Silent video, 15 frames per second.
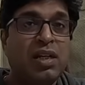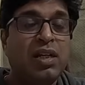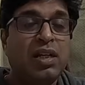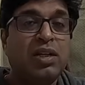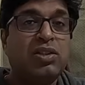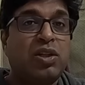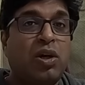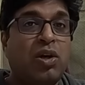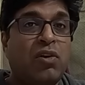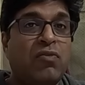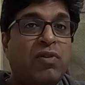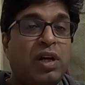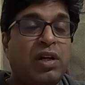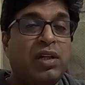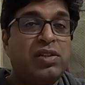sort
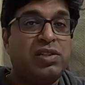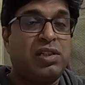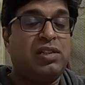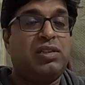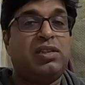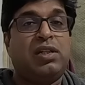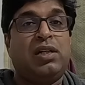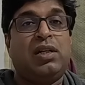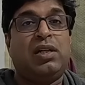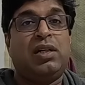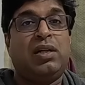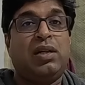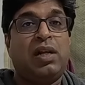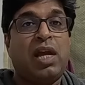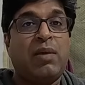of conditions
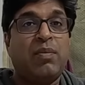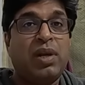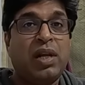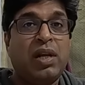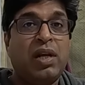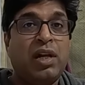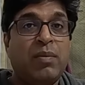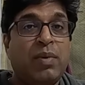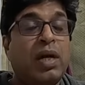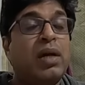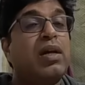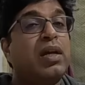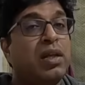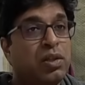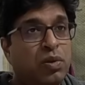like brain edema.
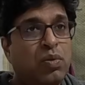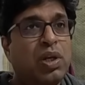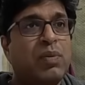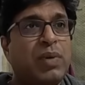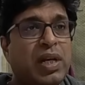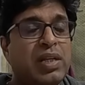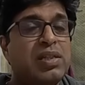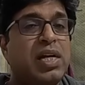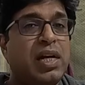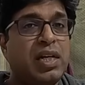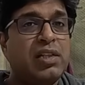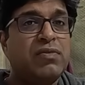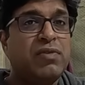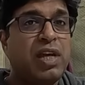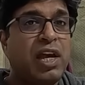Though in
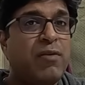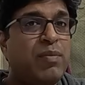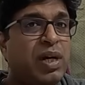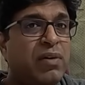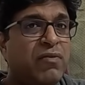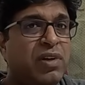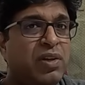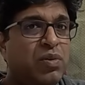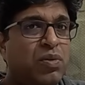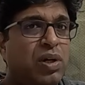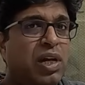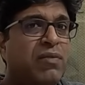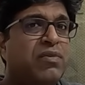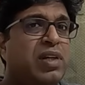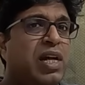meningitis we have, but we don't
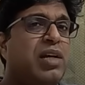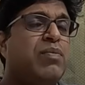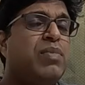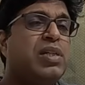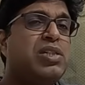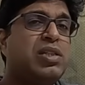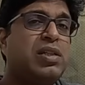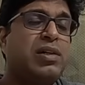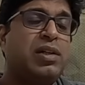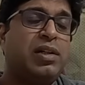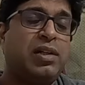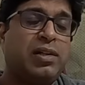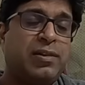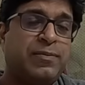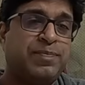have that much
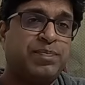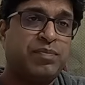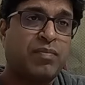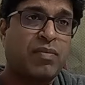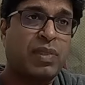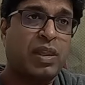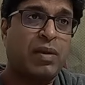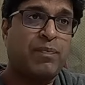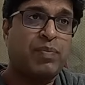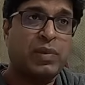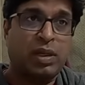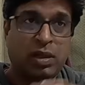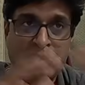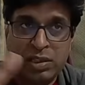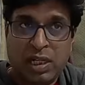
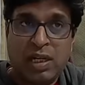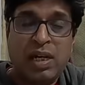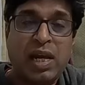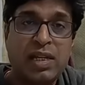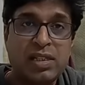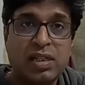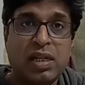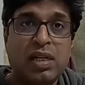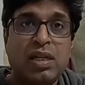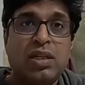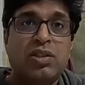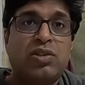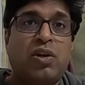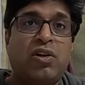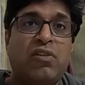generalized
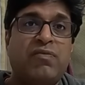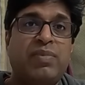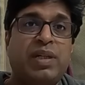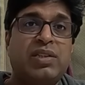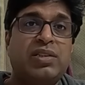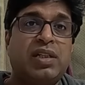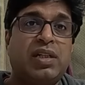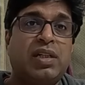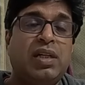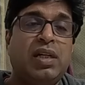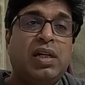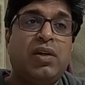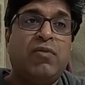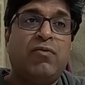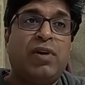sort of picture
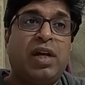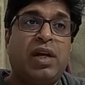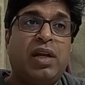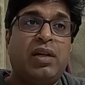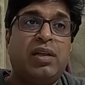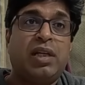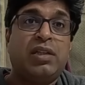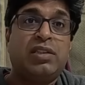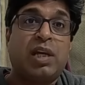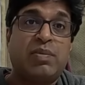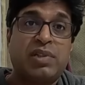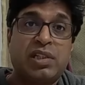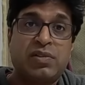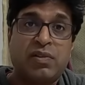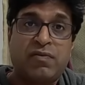where the
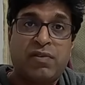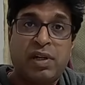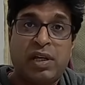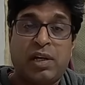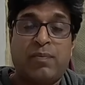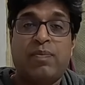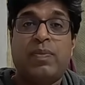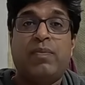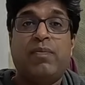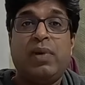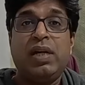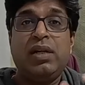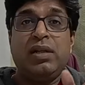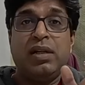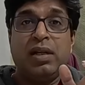sepsis will flare up.
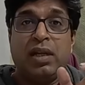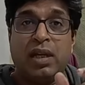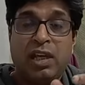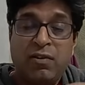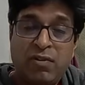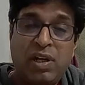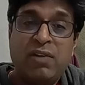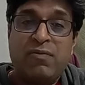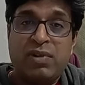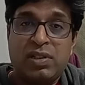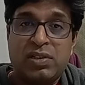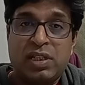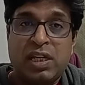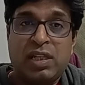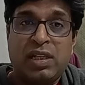But even if we
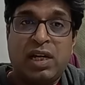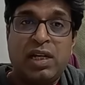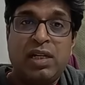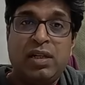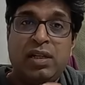say that